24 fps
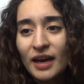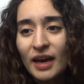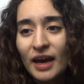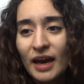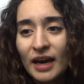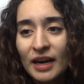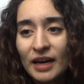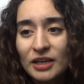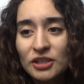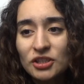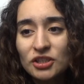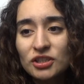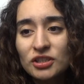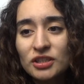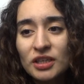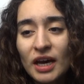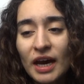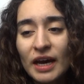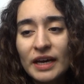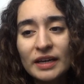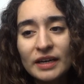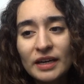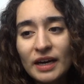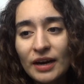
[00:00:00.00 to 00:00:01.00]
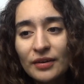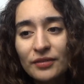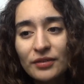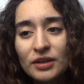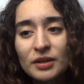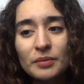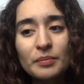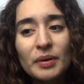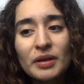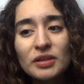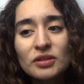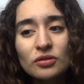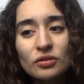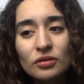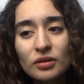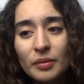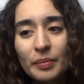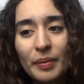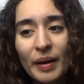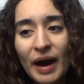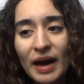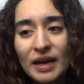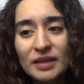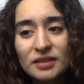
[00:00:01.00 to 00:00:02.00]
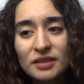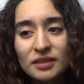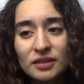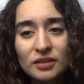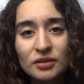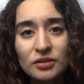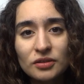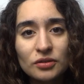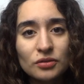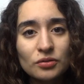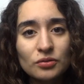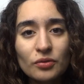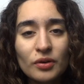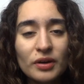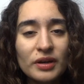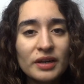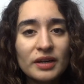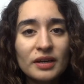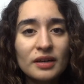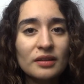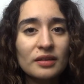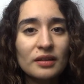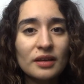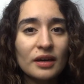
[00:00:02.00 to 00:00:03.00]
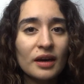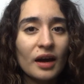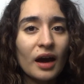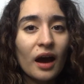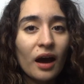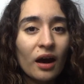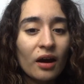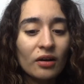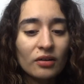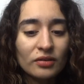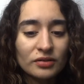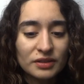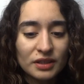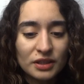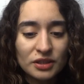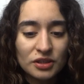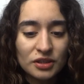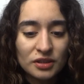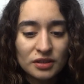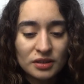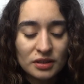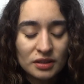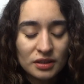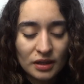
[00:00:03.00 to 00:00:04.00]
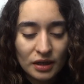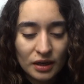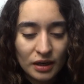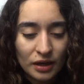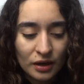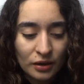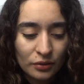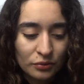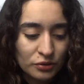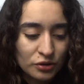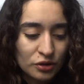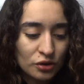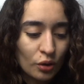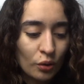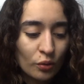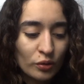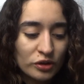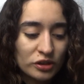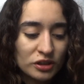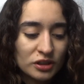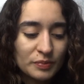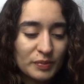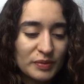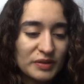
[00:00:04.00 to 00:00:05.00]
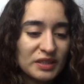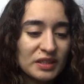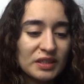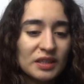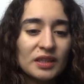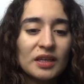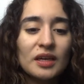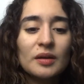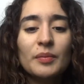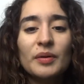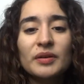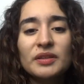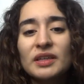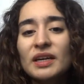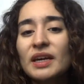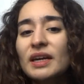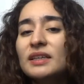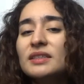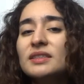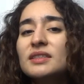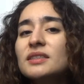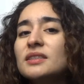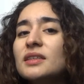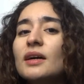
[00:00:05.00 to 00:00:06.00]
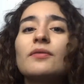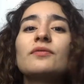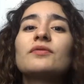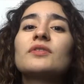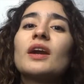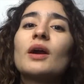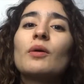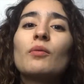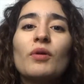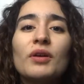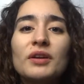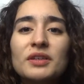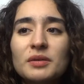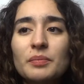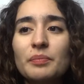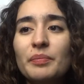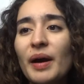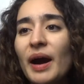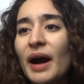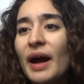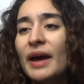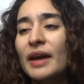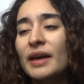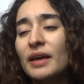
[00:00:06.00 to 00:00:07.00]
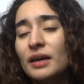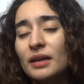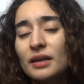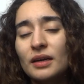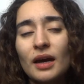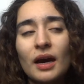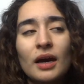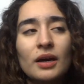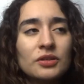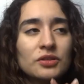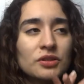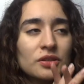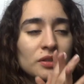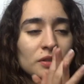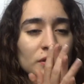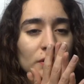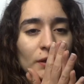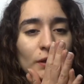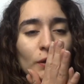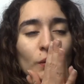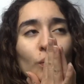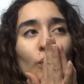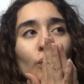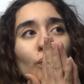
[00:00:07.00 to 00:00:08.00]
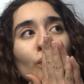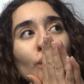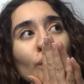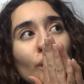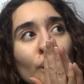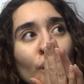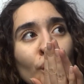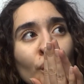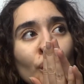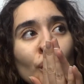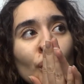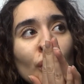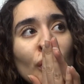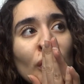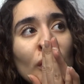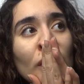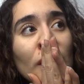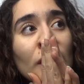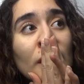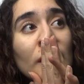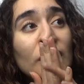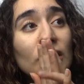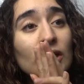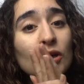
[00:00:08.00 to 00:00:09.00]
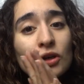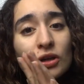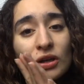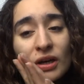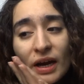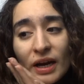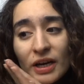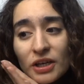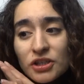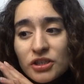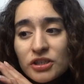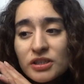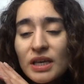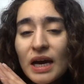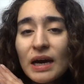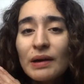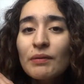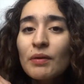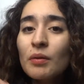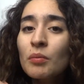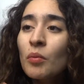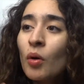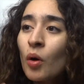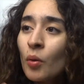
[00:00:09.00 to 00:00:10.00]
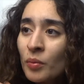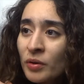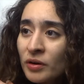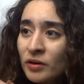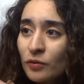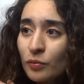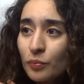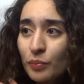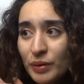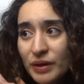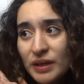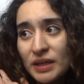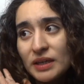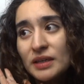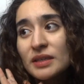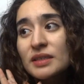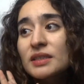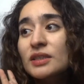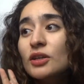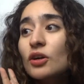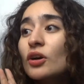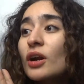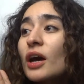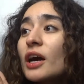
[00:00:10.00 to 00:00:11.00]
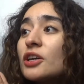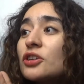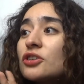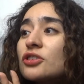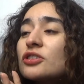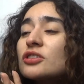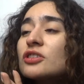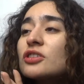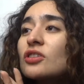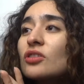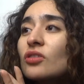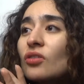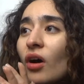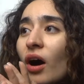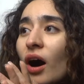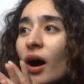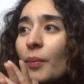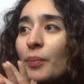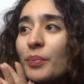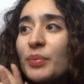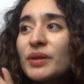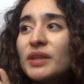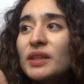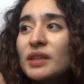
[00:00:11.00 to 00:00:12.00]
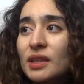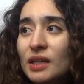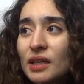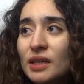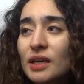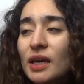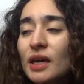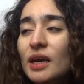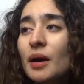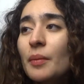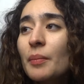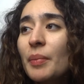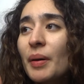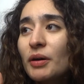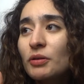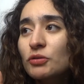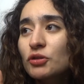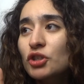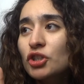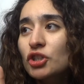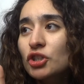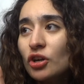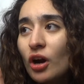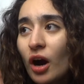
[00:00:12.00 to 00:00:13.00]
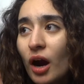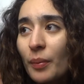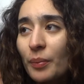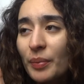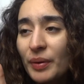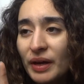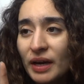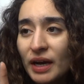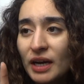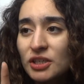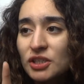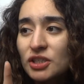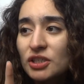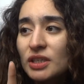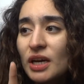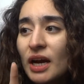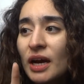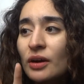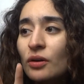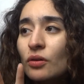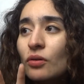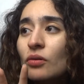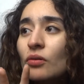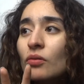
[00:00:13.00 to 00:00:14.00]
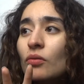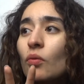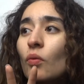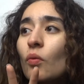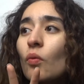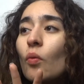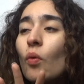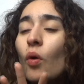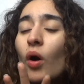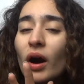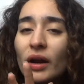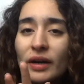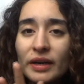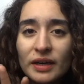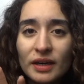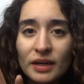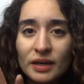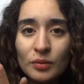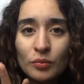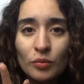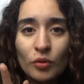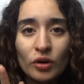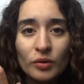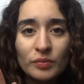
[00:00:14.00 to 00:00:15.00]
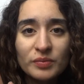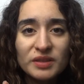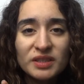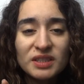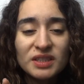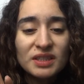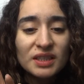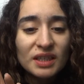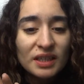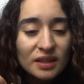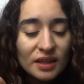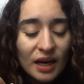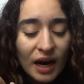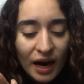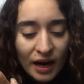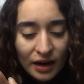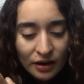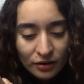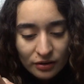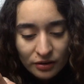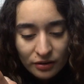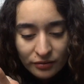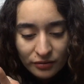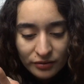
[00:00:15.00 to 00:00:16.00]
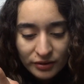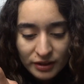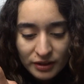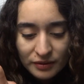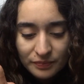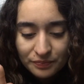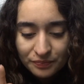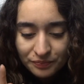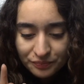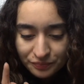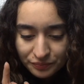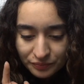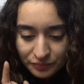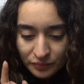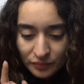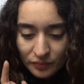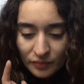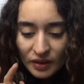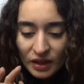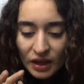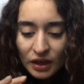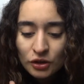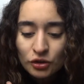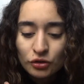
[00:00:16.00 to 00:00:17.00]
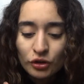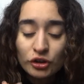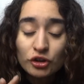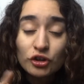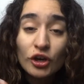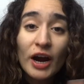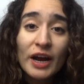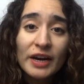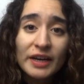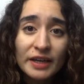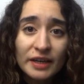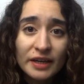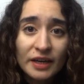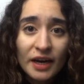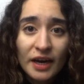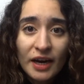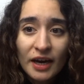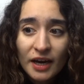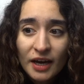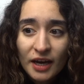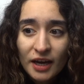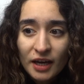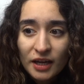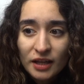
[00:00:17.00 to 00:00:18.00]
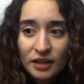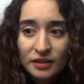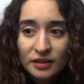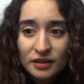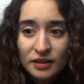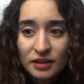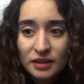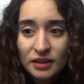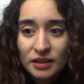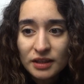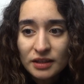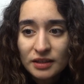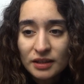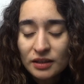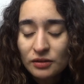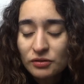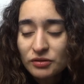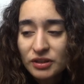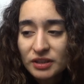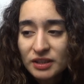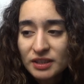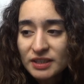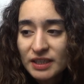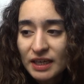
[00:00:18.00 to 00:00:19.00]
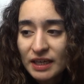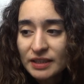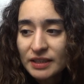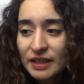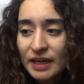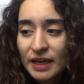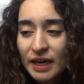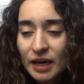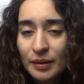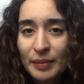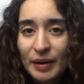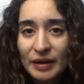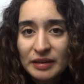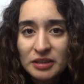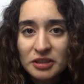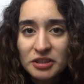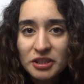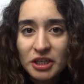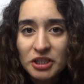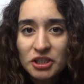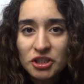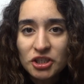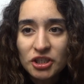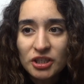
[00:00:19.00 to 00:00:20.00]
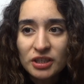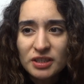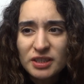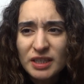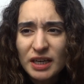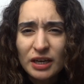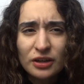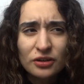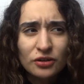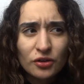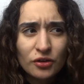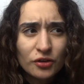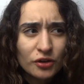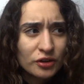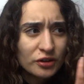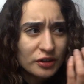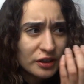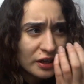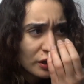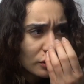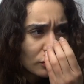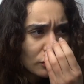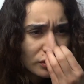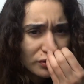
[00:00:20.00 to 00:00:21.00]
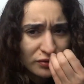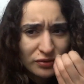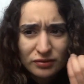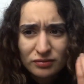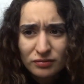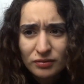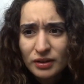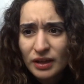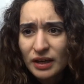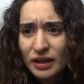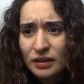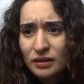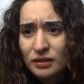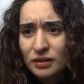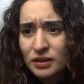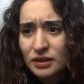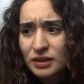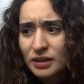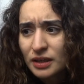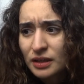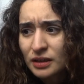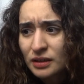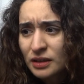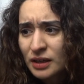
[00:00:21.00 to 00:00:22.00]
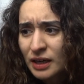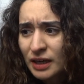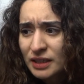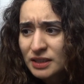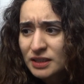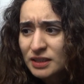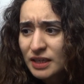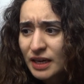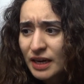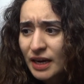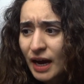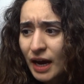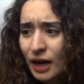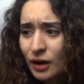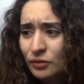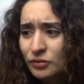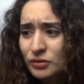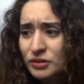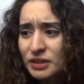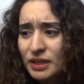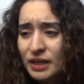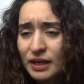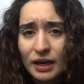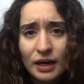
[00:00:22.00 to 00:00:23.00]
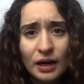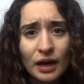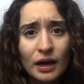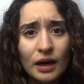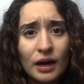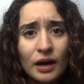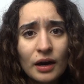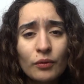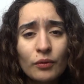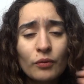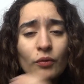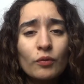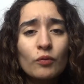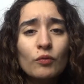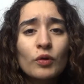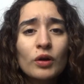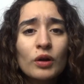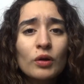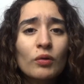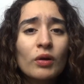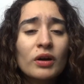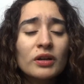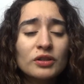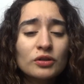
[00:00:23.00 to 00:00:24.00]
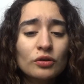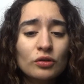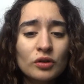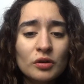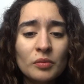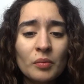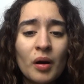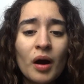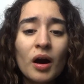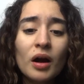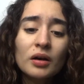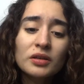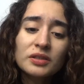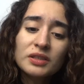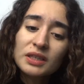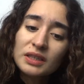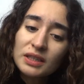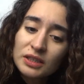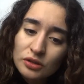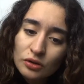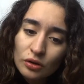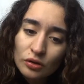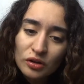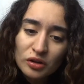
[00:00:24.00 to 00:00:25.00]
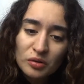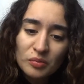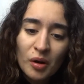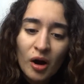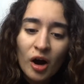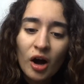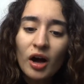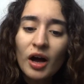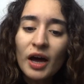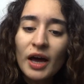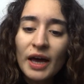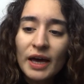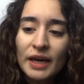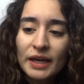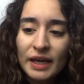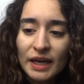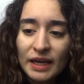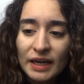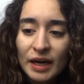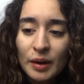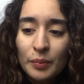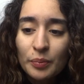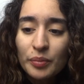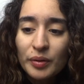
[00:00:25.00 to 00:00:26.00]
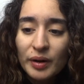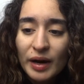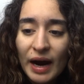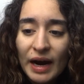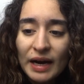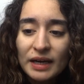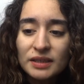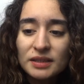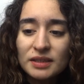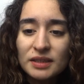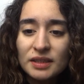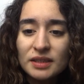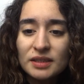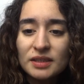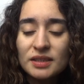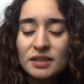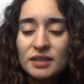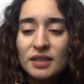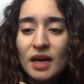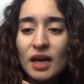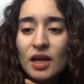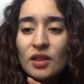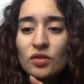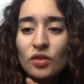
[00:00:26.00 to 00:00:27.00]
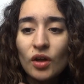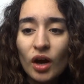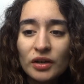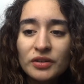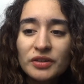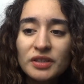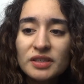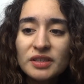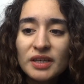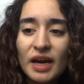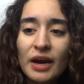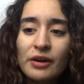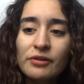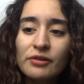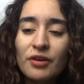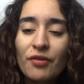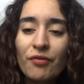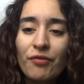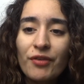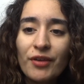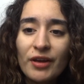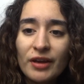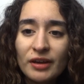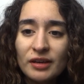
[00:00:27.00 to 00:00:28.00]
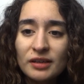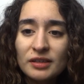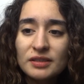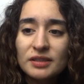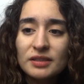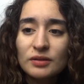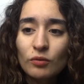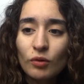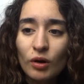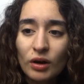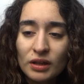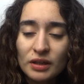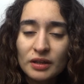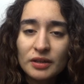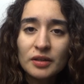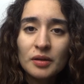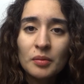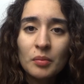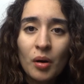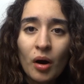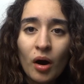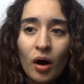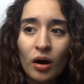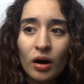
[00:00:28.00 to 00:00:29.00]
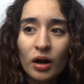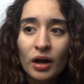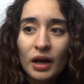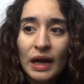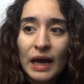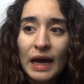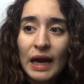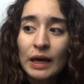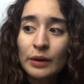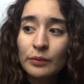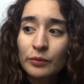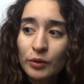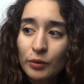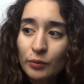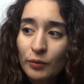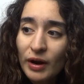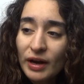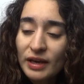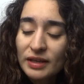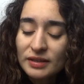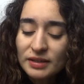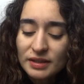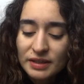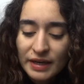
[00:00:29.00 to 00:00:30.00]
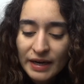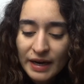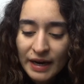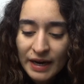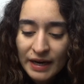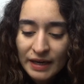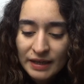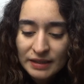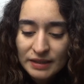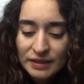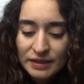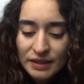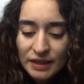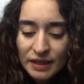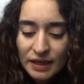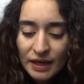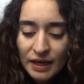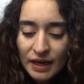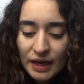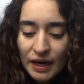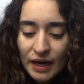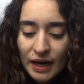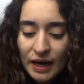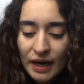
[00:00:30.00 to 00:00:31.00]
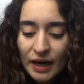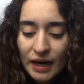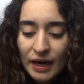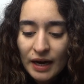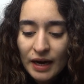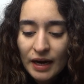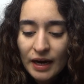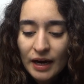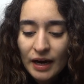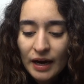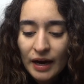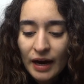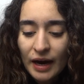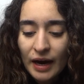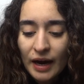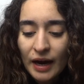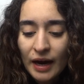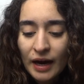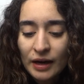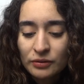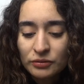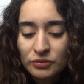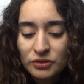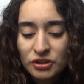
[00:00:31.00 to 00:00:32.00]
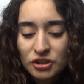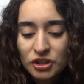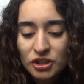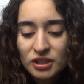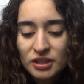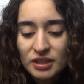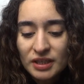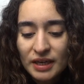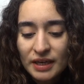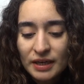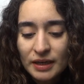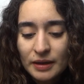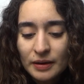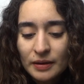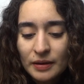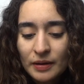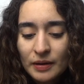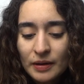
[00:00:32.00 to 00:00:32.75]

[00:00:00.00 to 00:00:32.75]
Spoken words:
and I didn't have any mental capacity to do anything else. I was always just busy thinking about the next stuff that I wanted to buy, and I was just like, could I just have a moment of peace? Could I just not be thinking about shopping? I don't want it anymore. I'm sick and tired of it. So I tried it. I think it was like the second day I came back to Tianjin, second or third day, or even the next day, I was like, Will wanted to go to the mall. I was like, let's go to the mall. Can I practice not desiring things while in the mall? And we went, and I was just like,